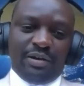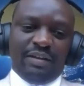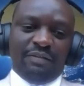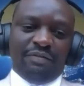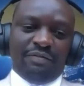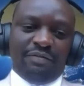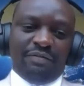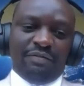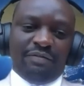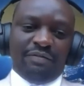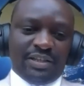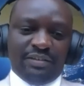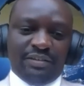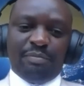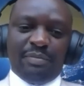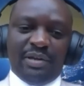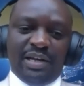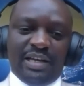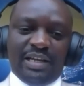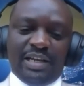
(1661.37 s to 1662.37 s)
effective
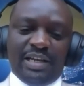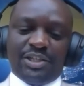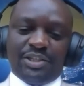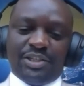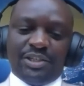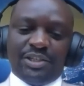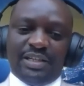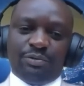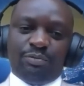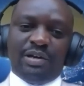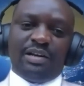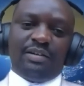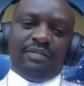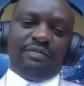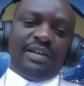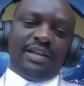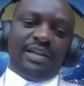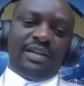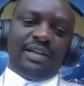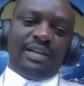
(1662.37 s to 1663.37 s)
communication as one
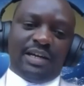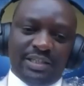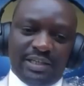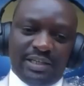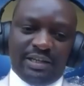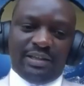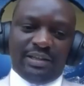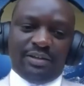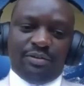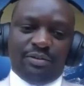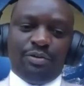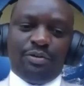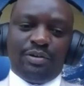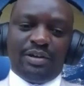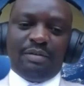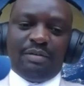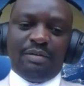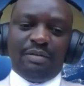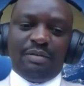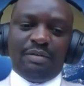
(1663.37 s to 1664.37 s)
of the criteria that
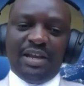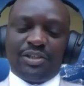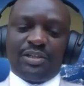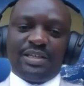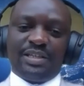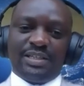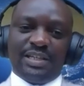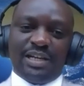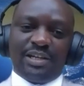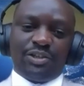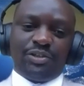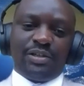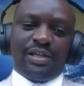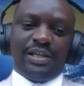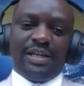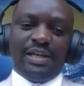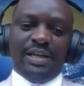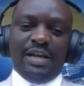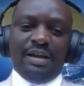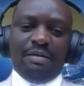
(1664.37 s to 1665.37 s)
Gugi mentioned is
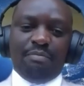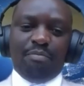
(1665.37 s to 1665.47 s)
actually